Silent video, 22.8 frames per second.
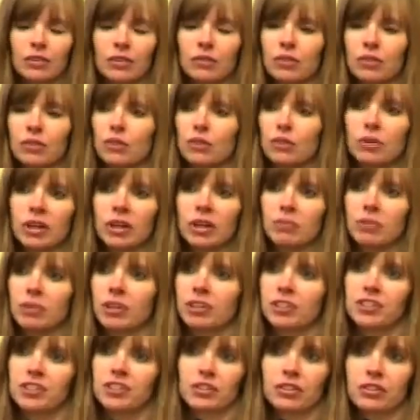don't know what
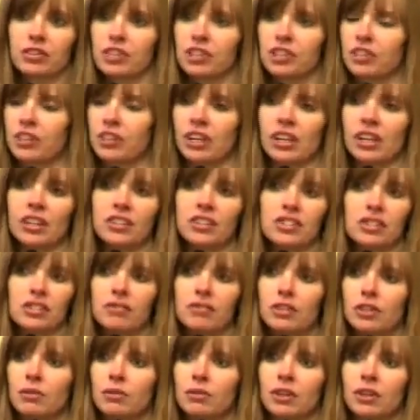personal journey each of
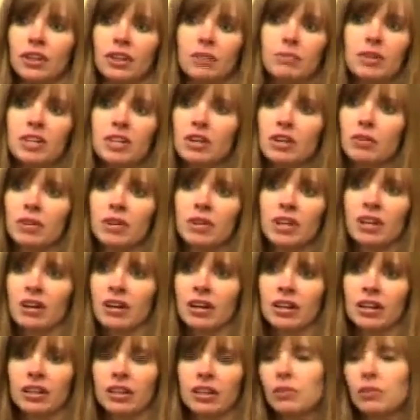you are going to be going
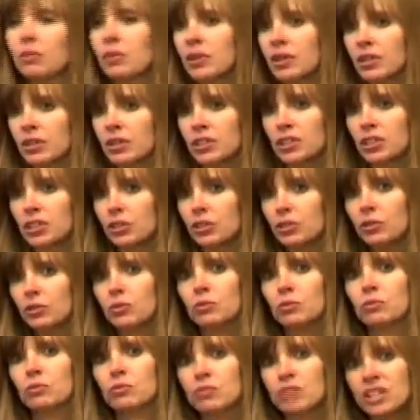on in order
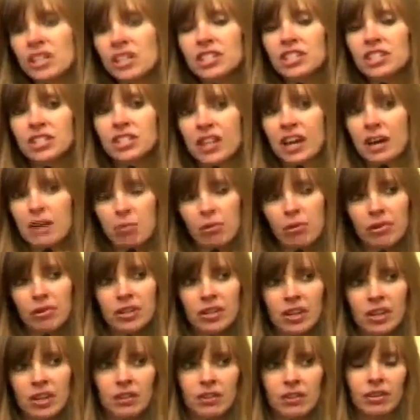to reach that
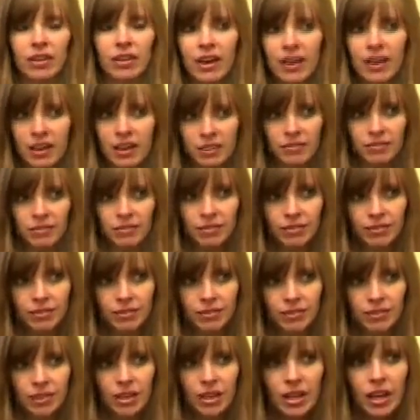point in your life.
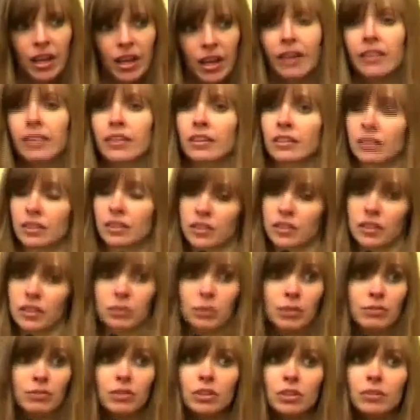And there are some
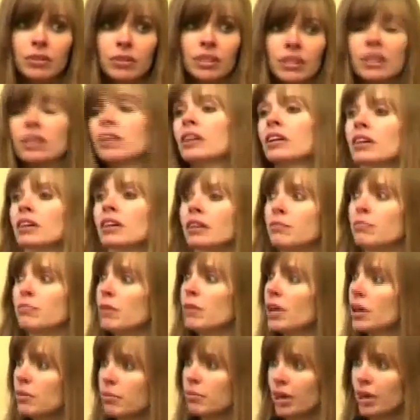of you in here,
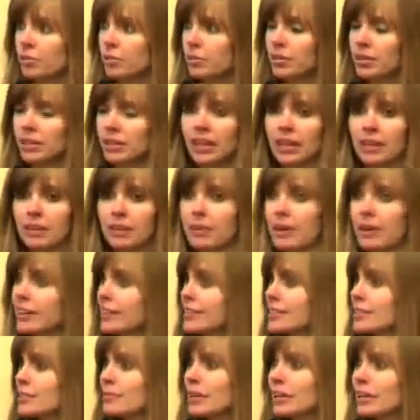probably like
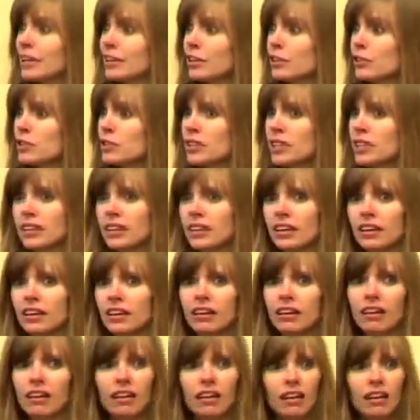Peggy Smith, who's thinking,